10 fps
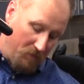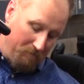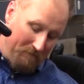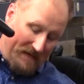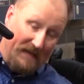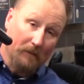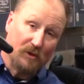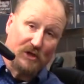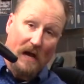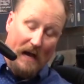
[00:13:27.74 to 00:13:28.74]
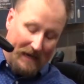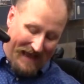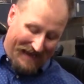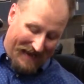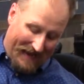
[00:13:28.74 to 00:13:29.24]
medium shot
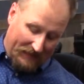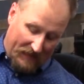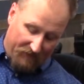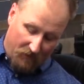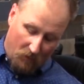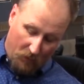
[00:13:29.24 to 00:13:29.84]
at eye level,